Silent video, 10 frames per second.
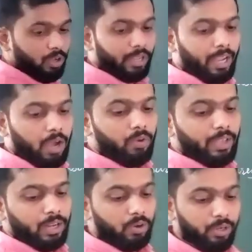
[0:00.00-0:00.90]
Okay, how
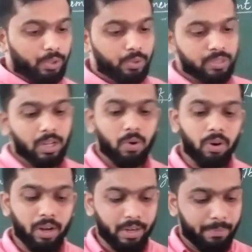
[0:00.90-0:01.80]
we are going to use the
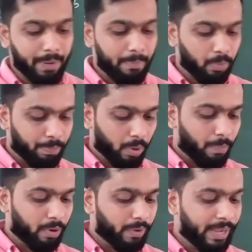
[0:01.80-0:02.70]
ruler in
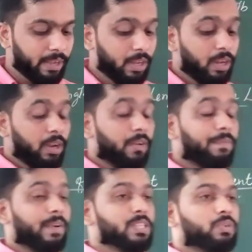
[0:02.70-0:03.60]
proper way?
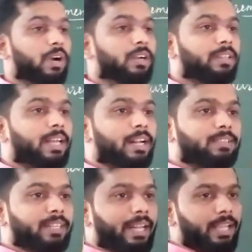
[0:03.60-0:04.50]
First one, there
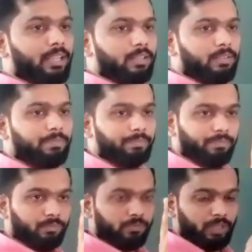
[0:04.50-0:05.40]
are 3
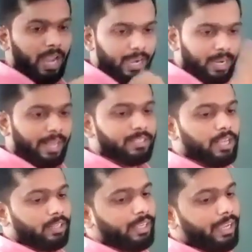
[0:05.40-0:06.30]
guidelines
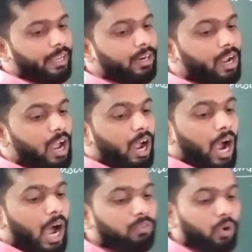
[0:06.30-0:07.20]
are there.
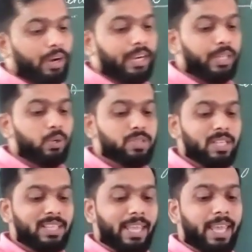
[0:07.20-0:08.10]
Avoid
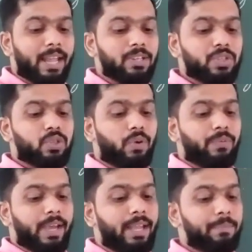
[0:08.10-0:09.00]
using the ends of
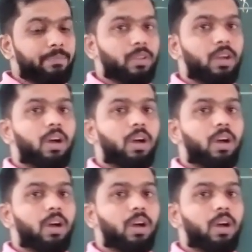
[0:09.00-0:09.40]
a